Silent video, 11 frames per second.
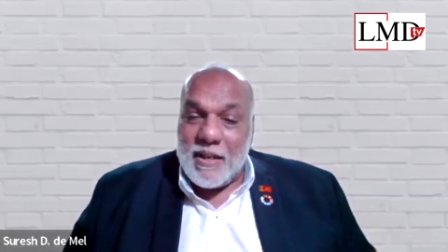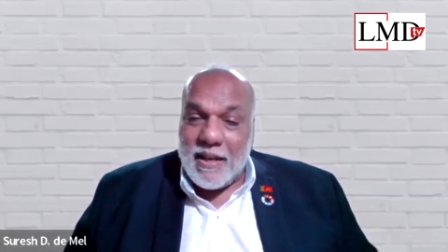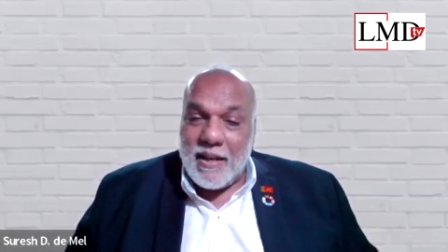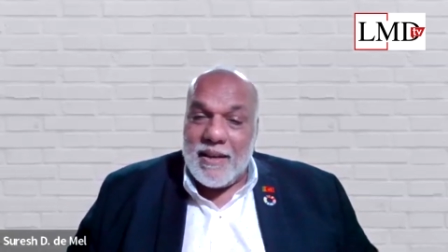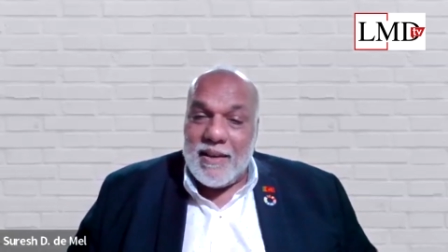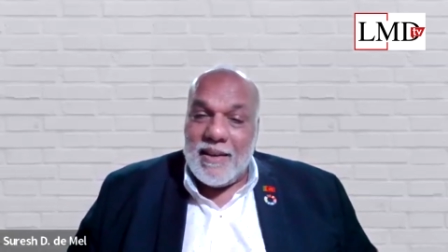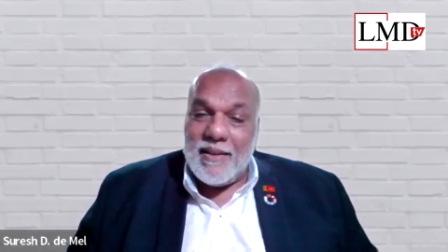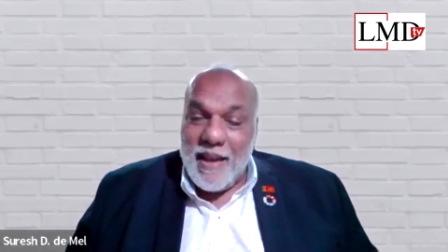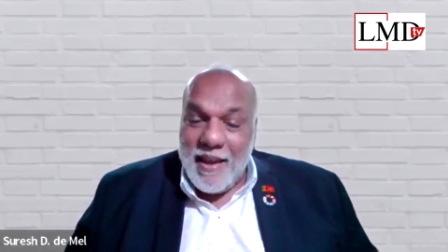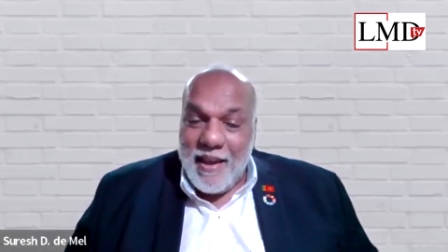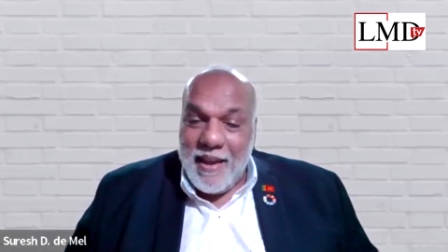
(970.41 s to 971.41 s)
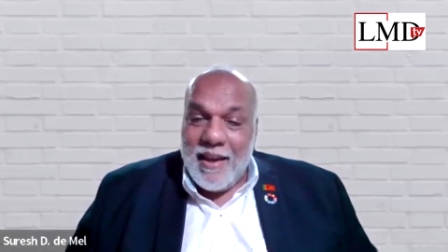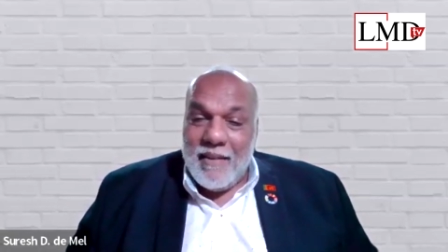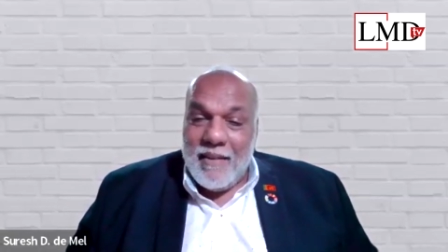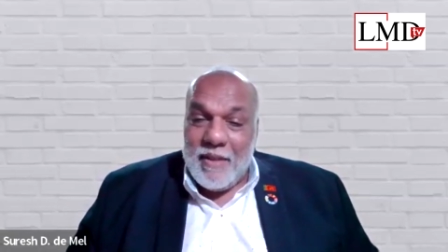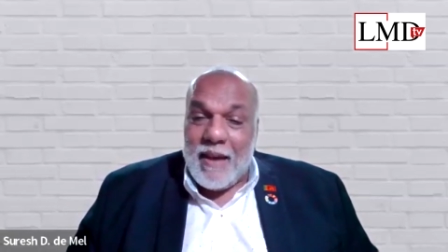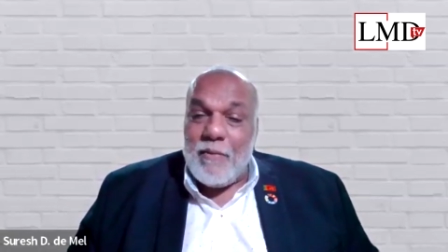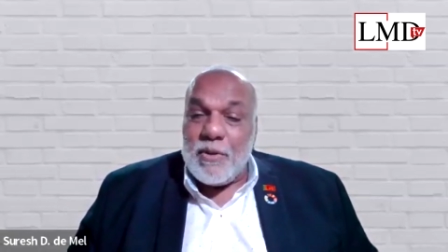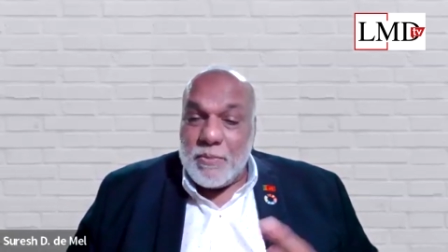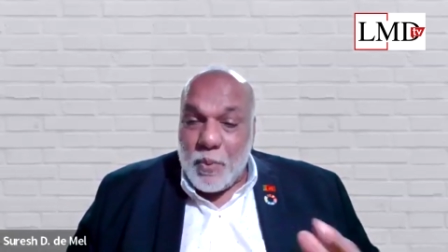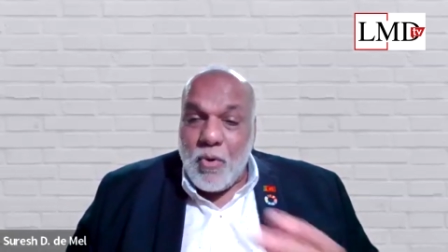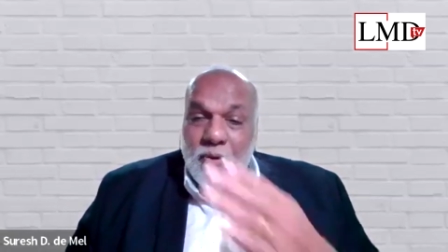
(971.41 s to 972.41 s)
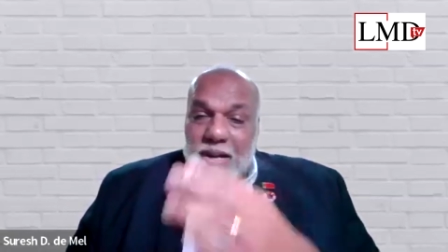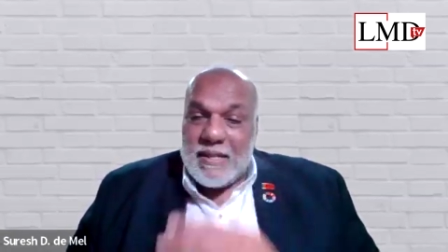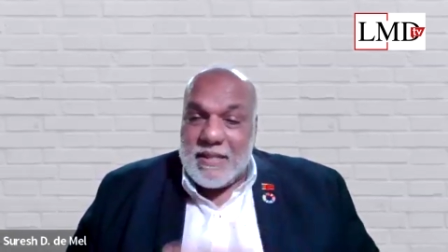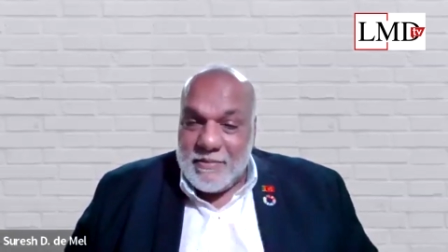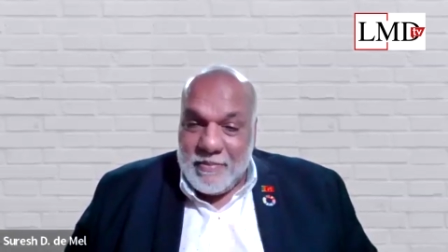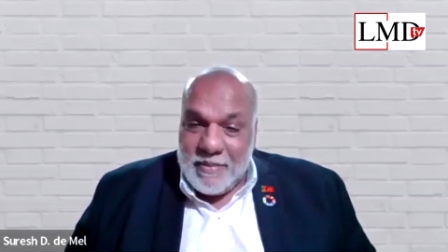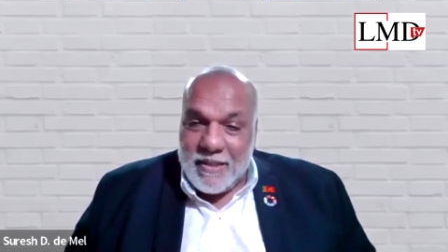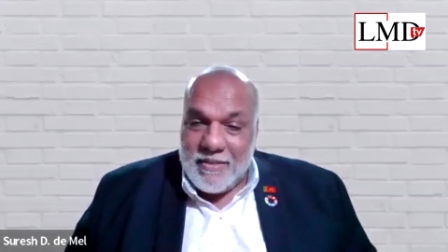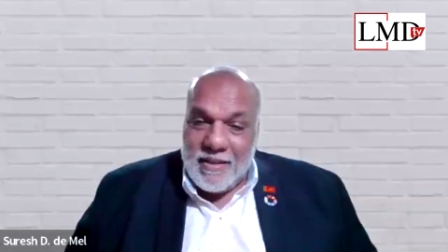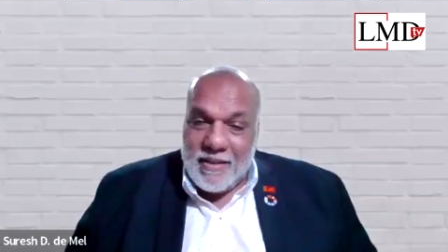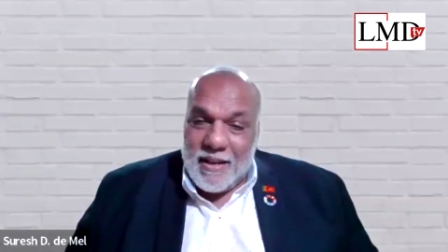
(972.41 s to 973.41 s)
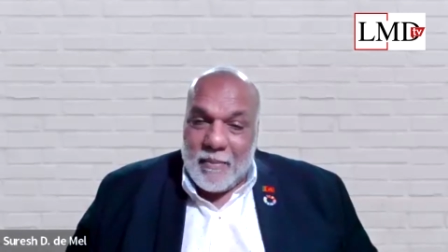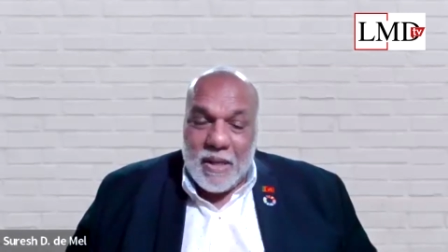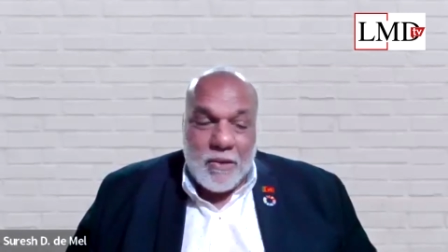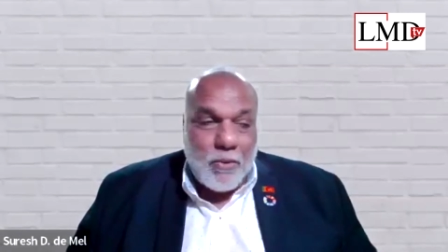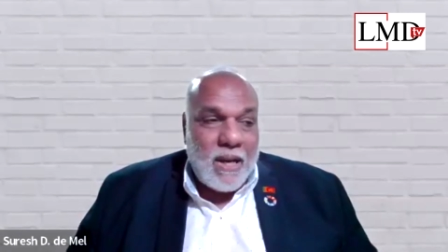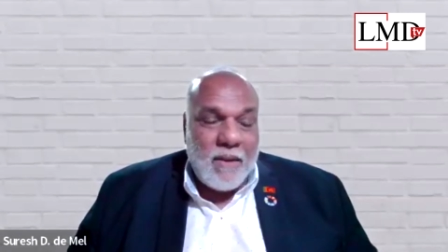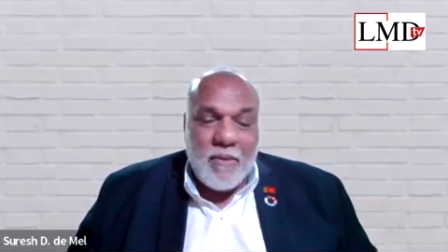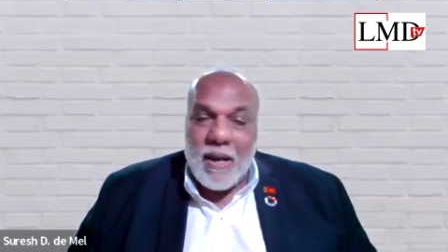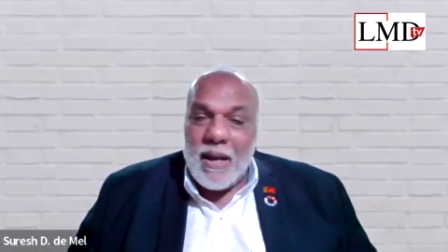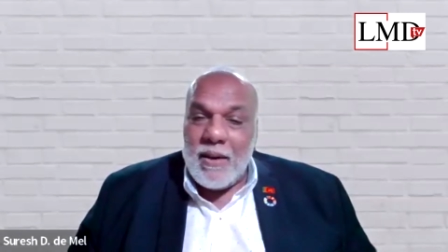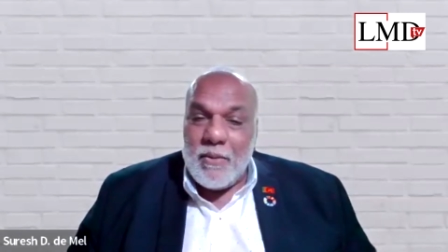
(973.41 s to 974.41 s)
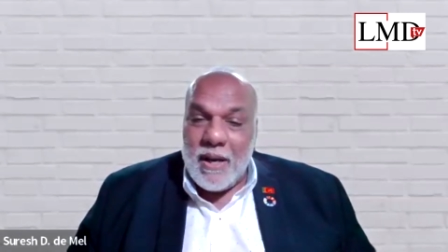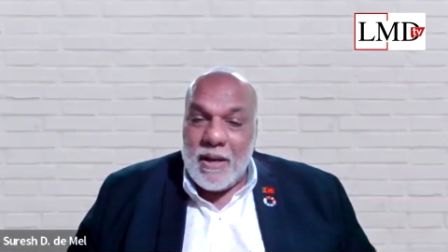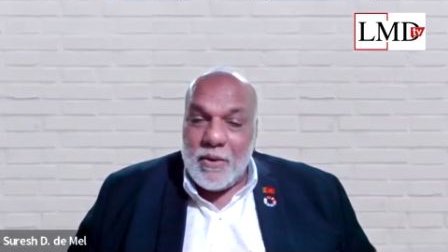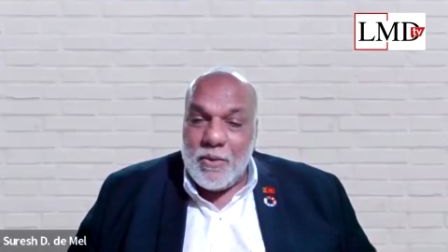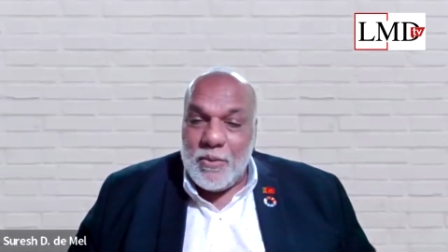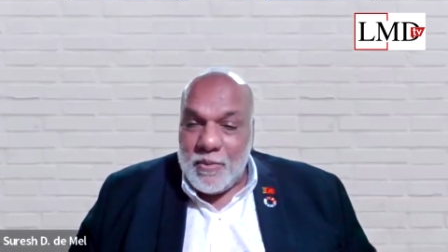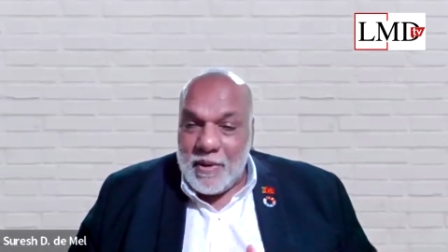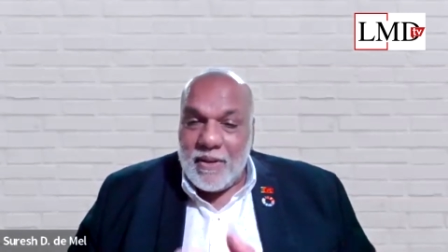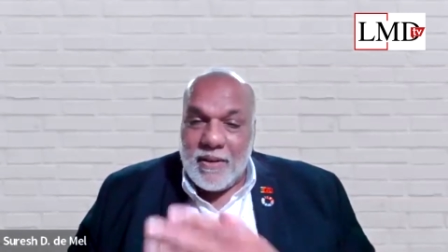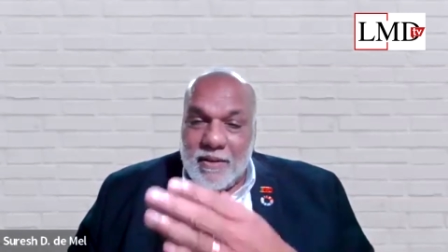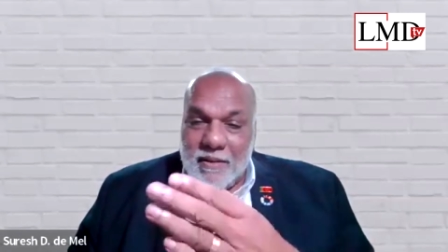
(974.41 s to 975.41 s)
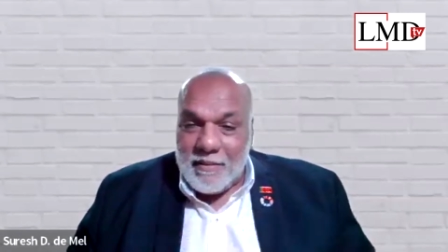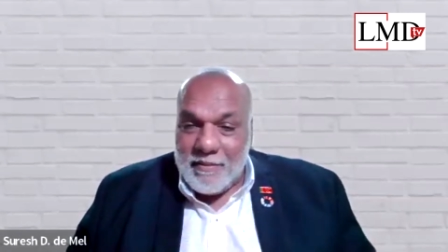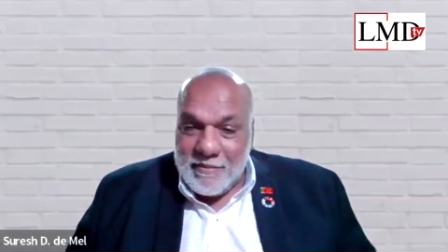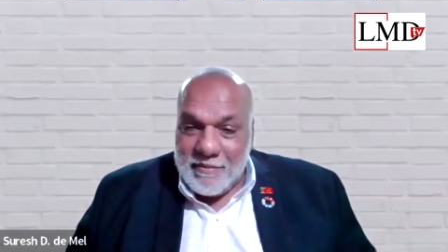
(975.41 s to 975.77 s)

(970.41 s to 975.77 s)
There was progress between, 21 and 22 were